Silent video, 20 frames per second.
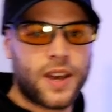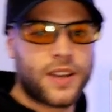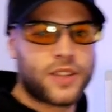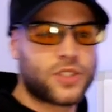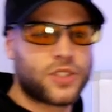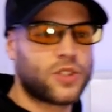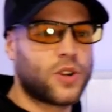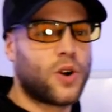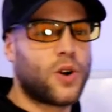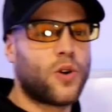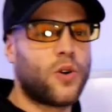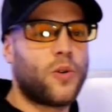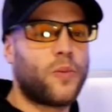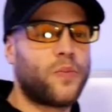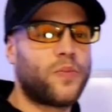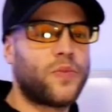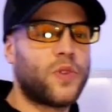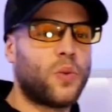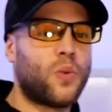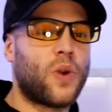
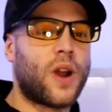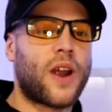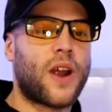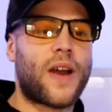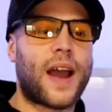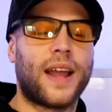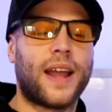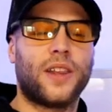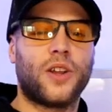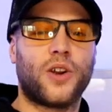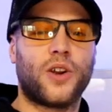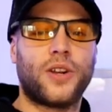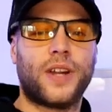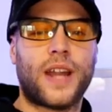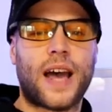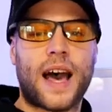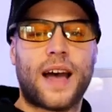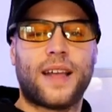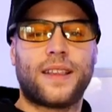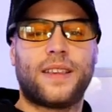So where I learned
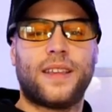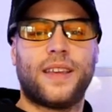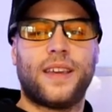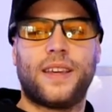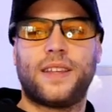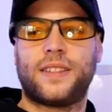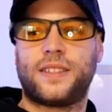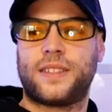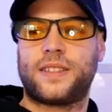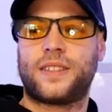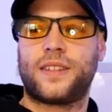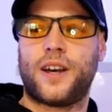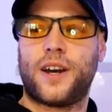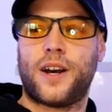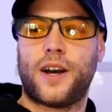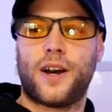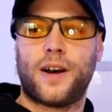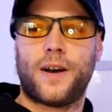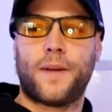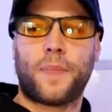that, it's
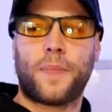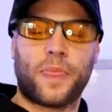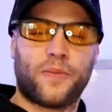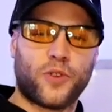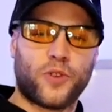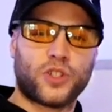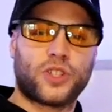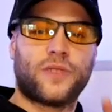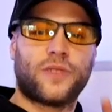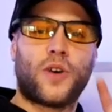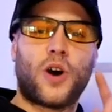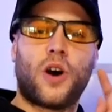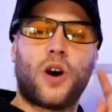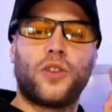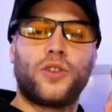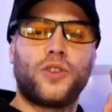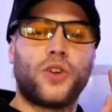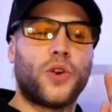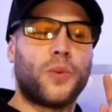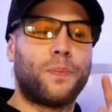first of
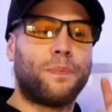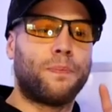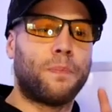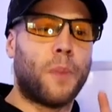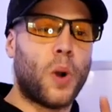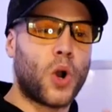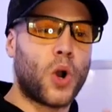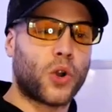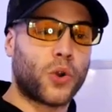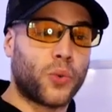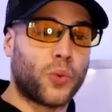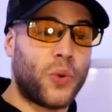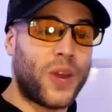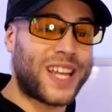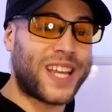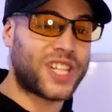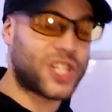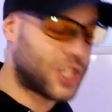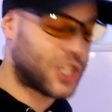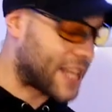all the book
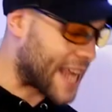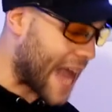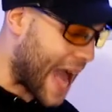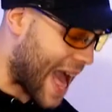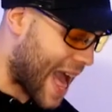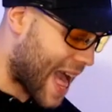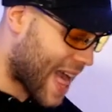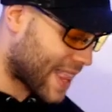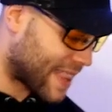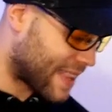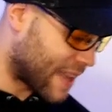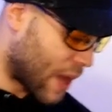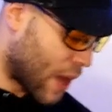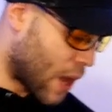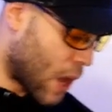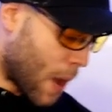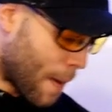Rich Dad